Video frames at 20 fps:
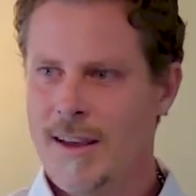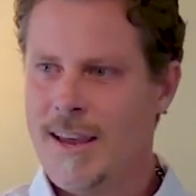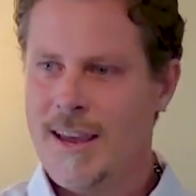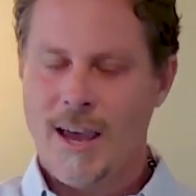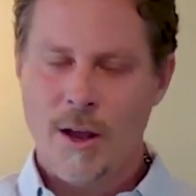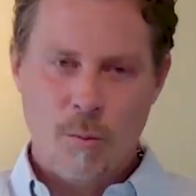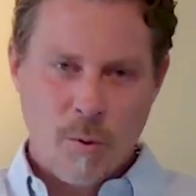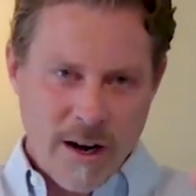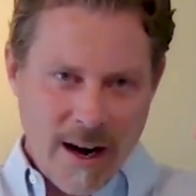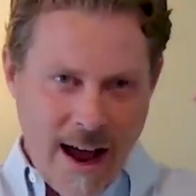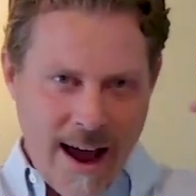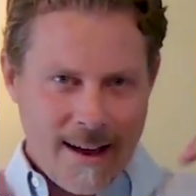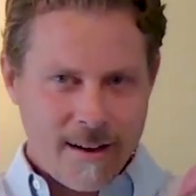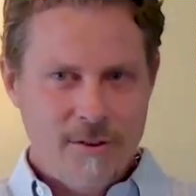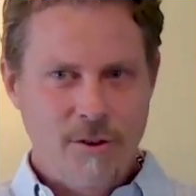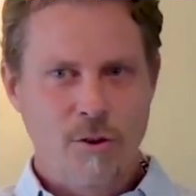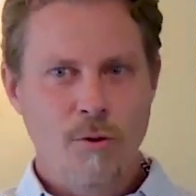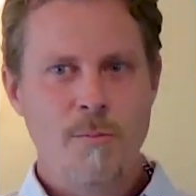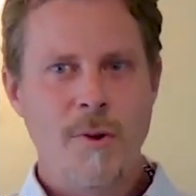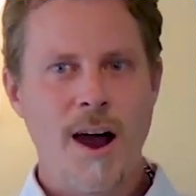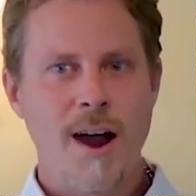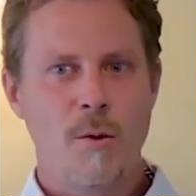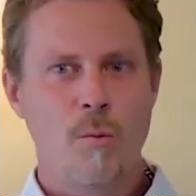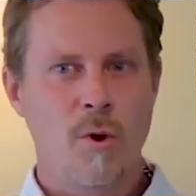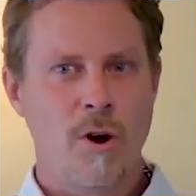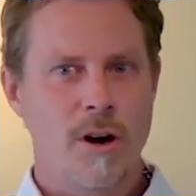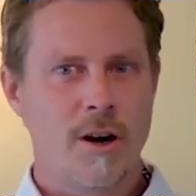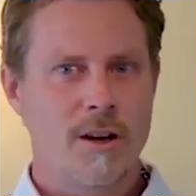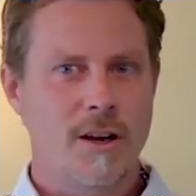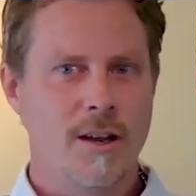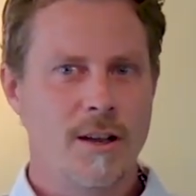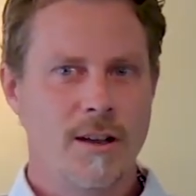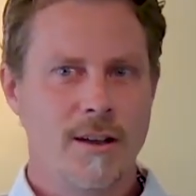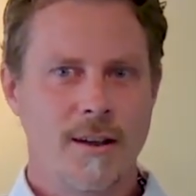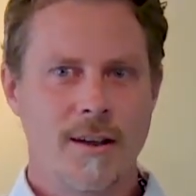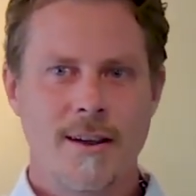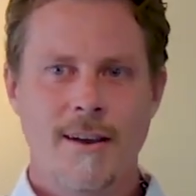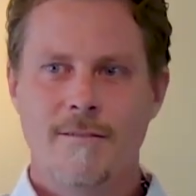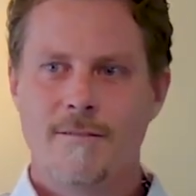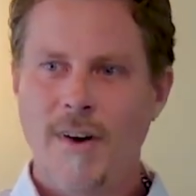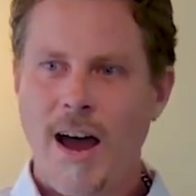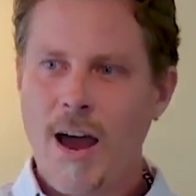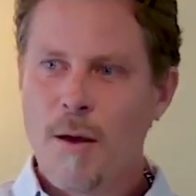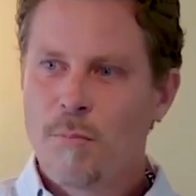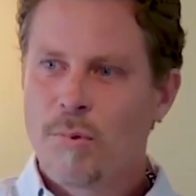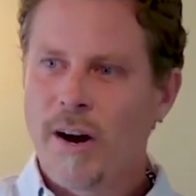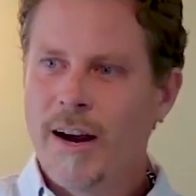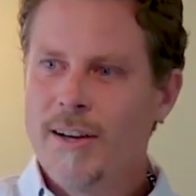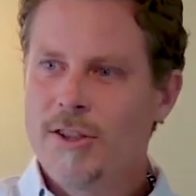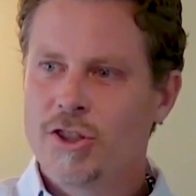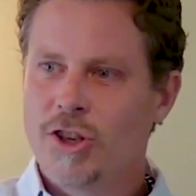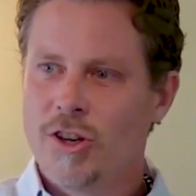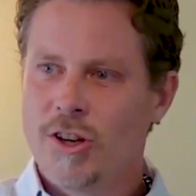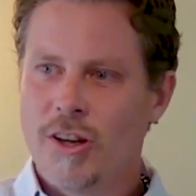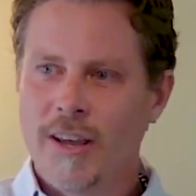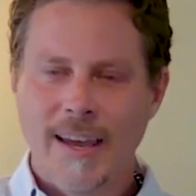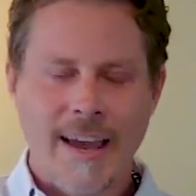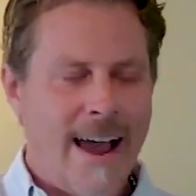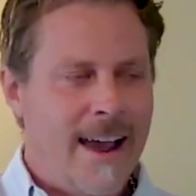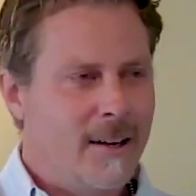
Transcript: And when I do my work, vibrationally,